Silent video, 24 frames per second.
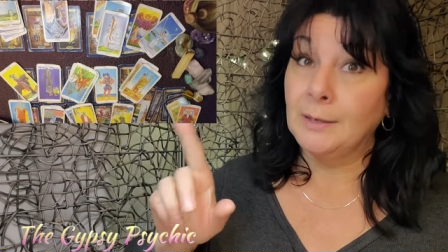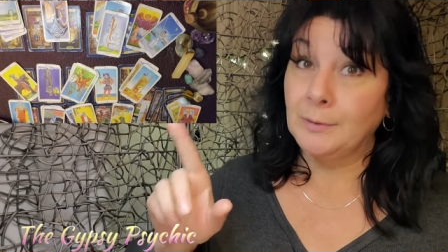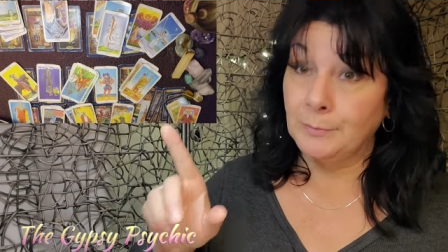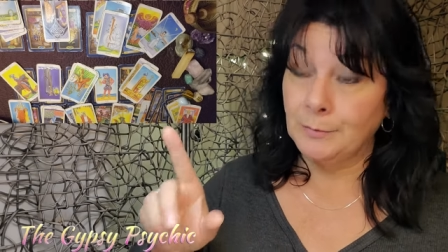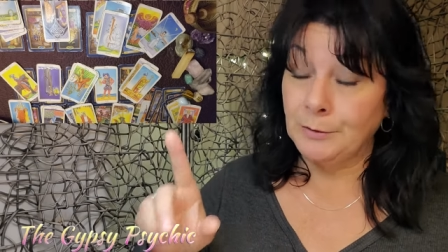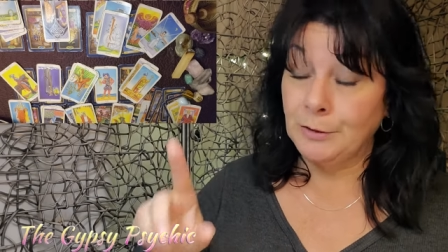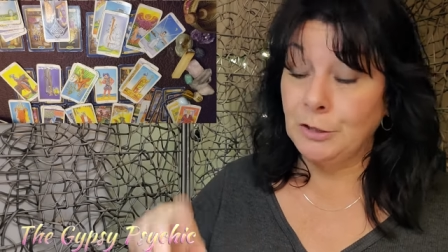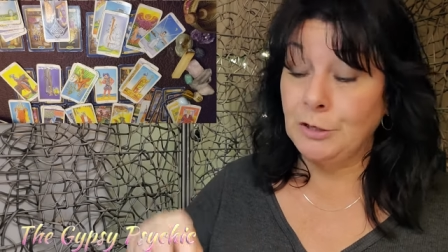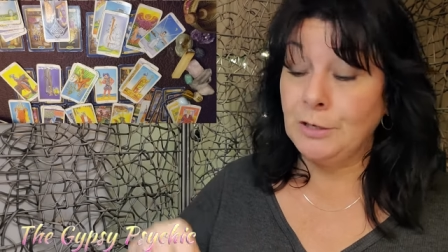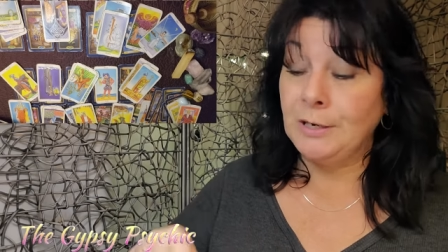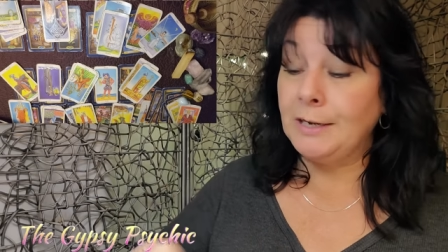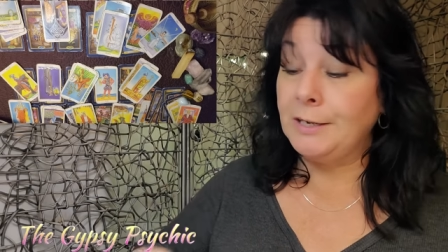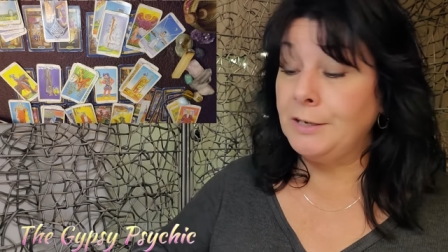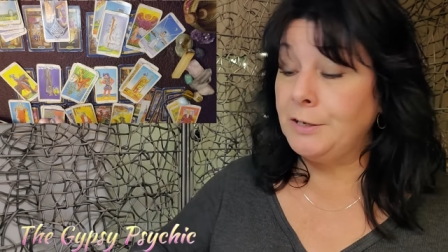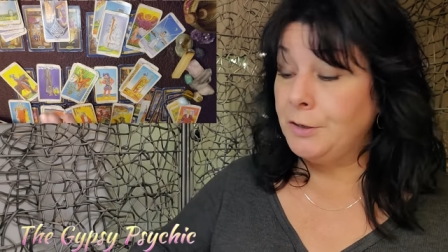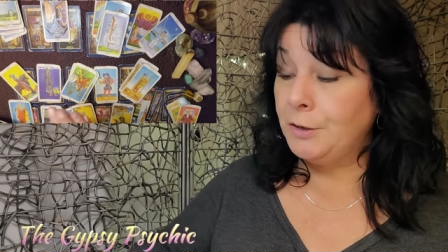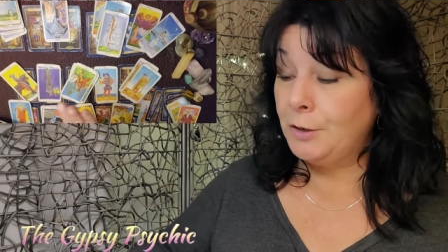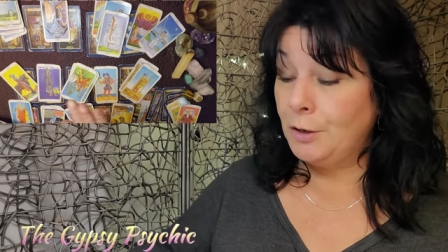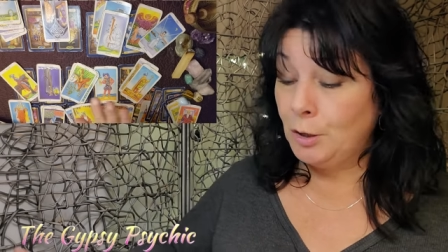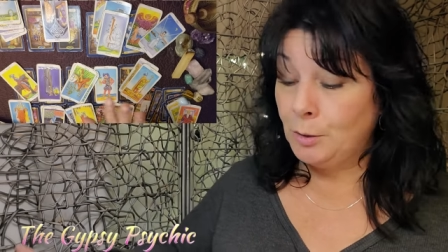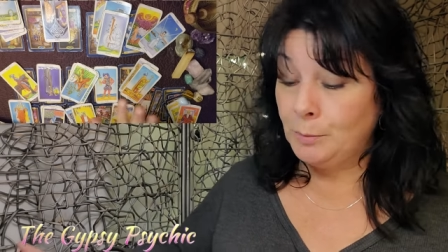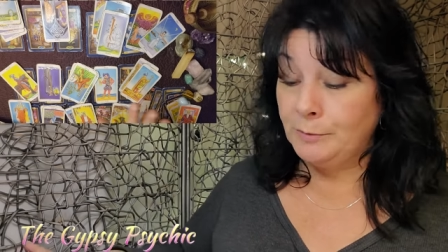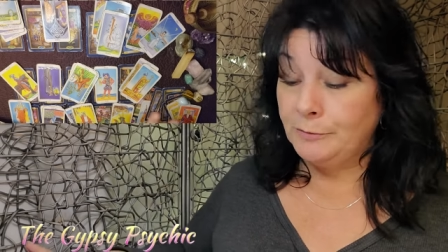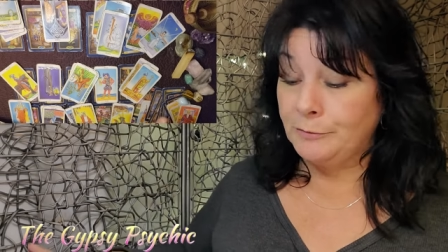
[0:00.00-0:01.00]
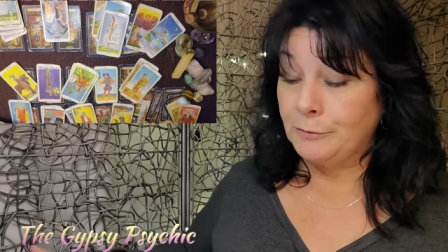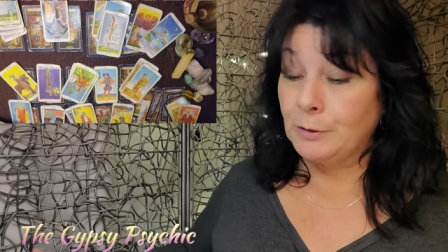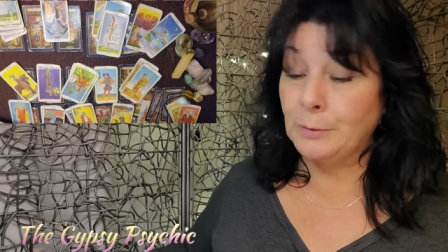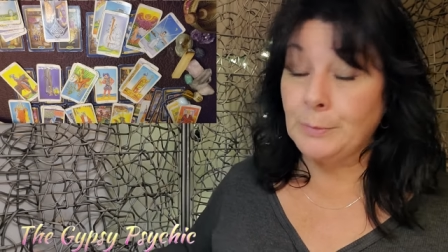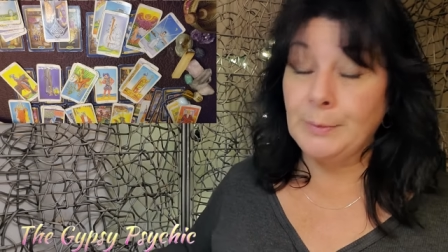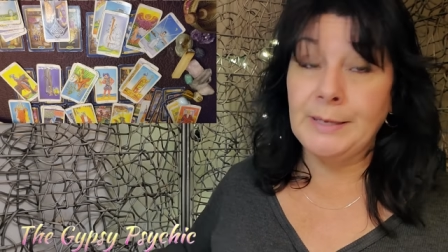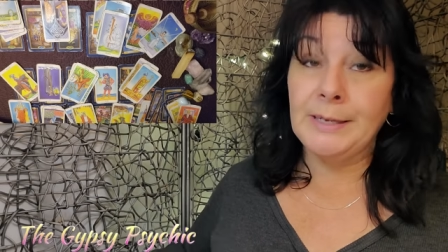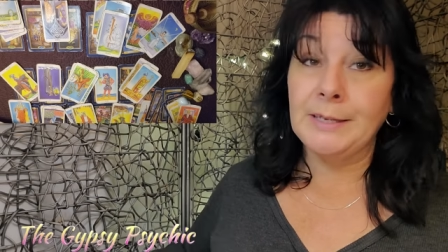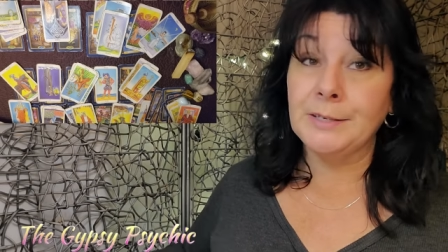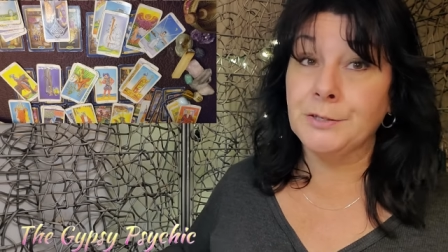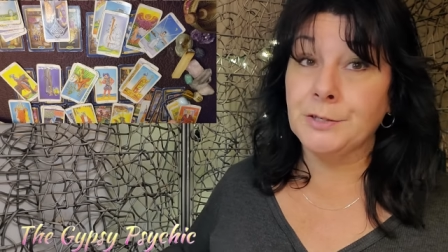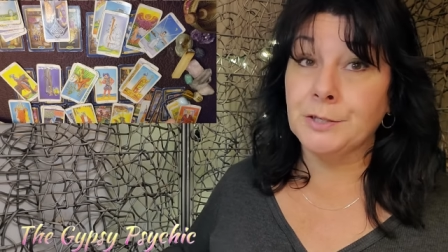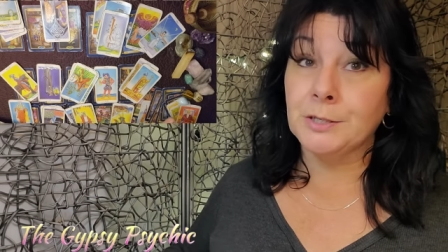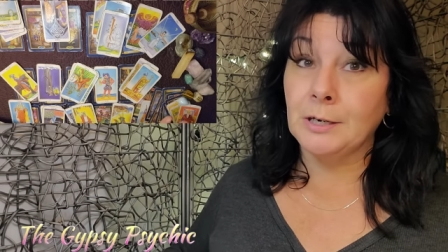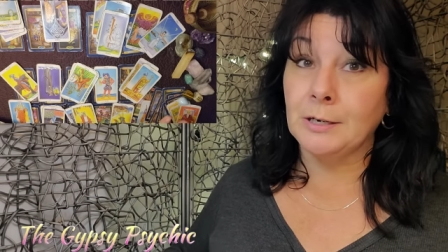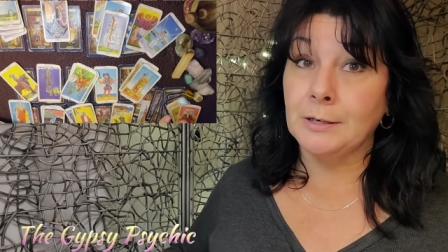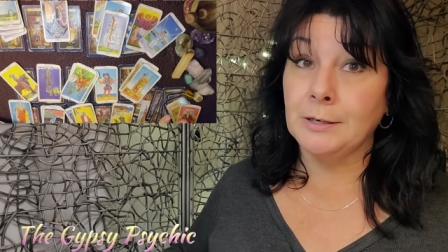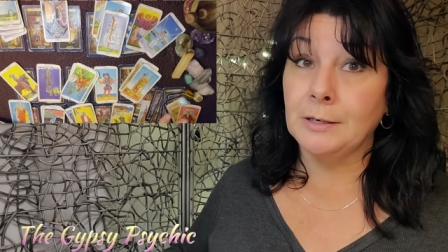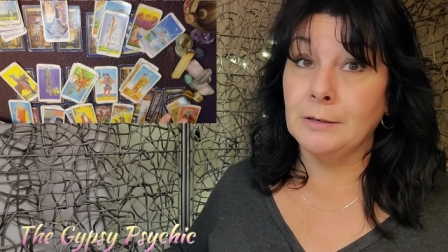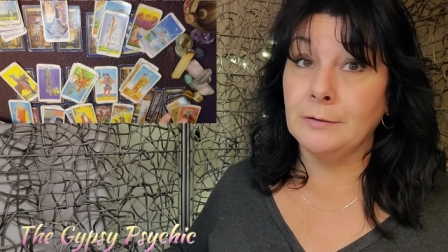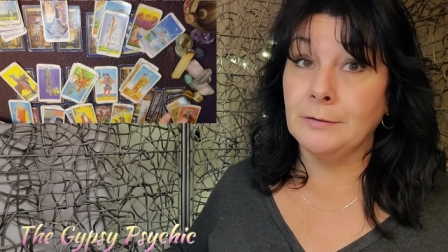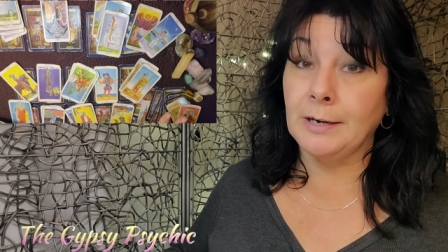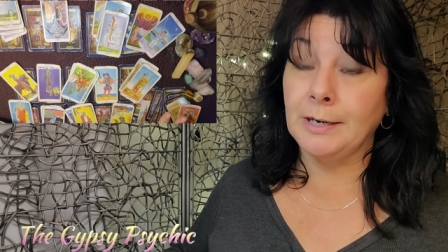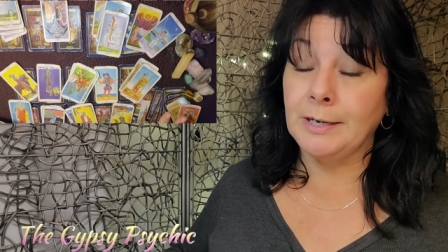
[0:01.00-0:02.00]
You need to know before we get
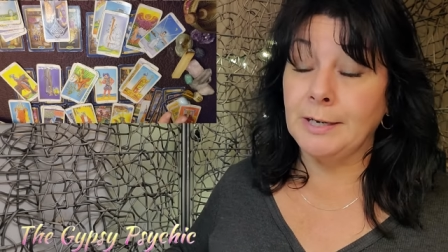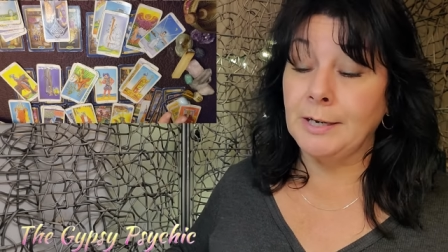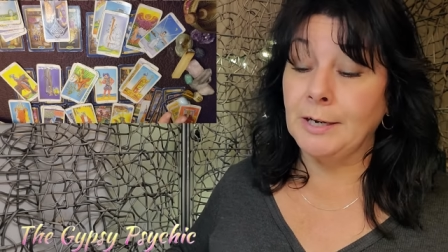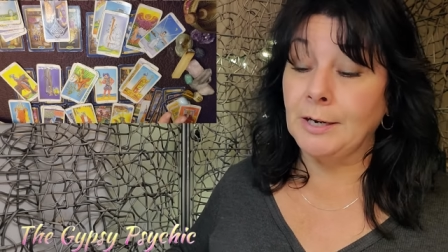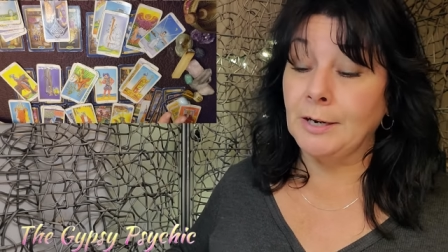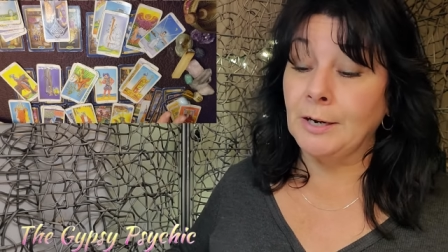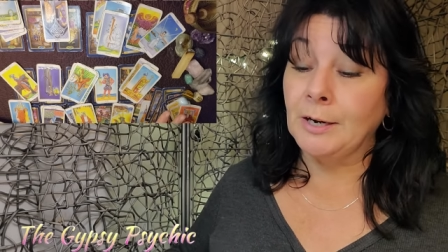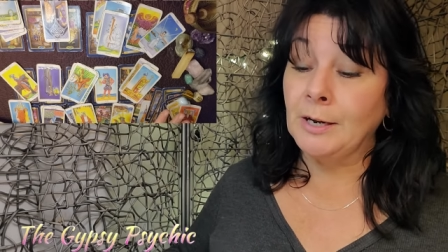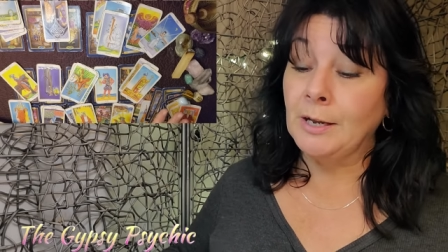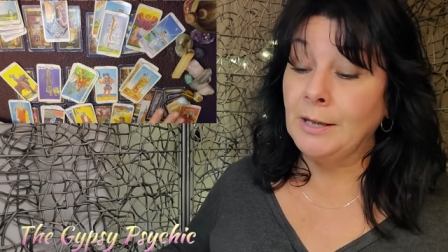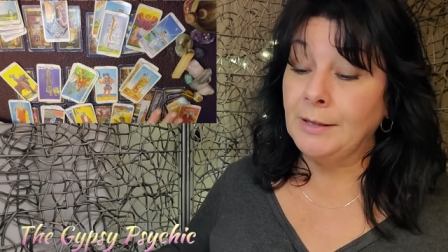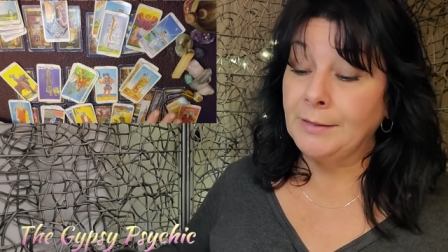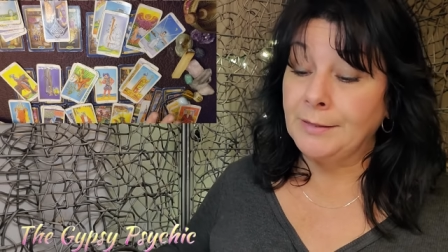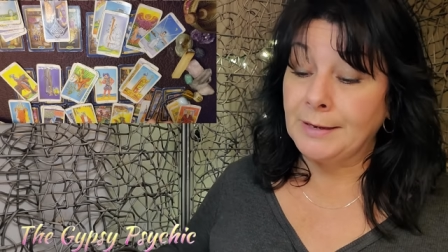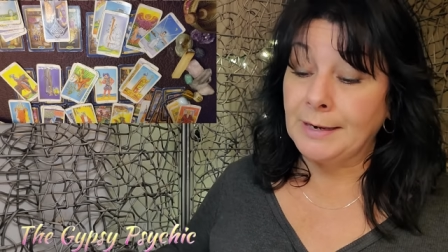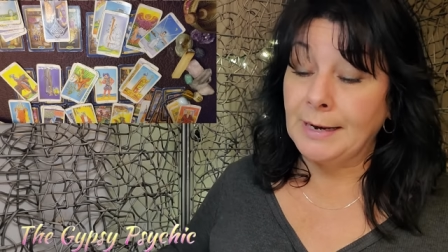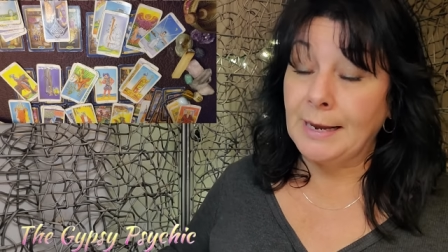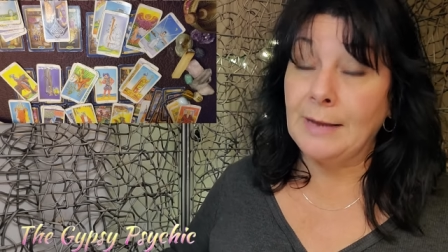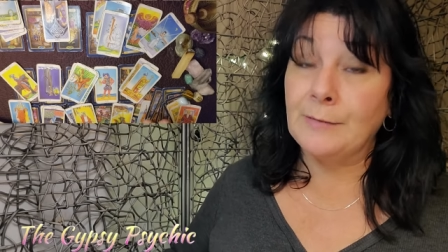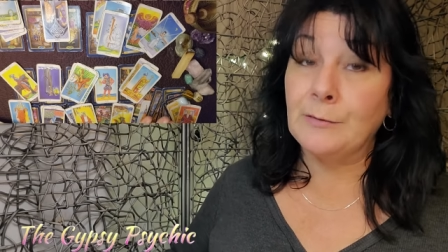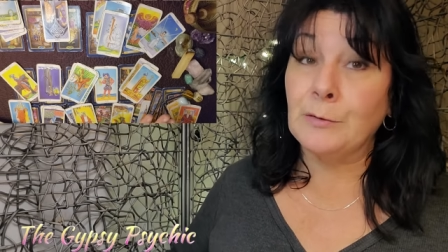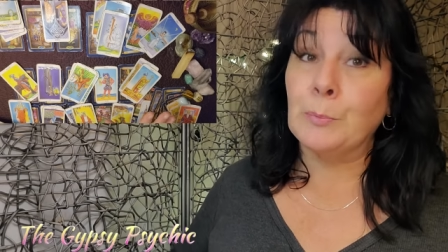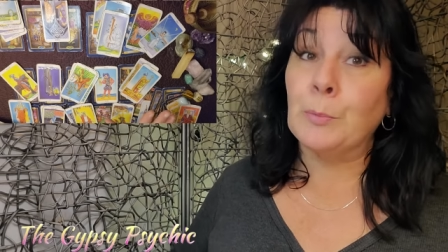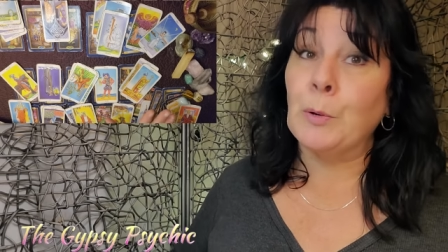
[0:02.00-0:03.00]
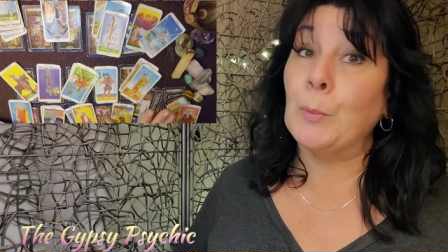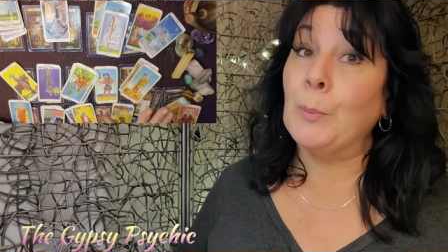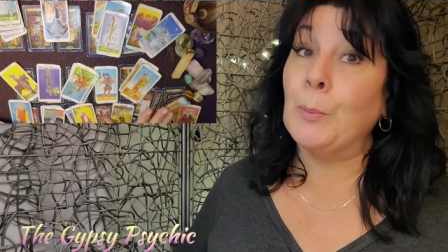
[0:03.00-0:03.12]
started right here that I have a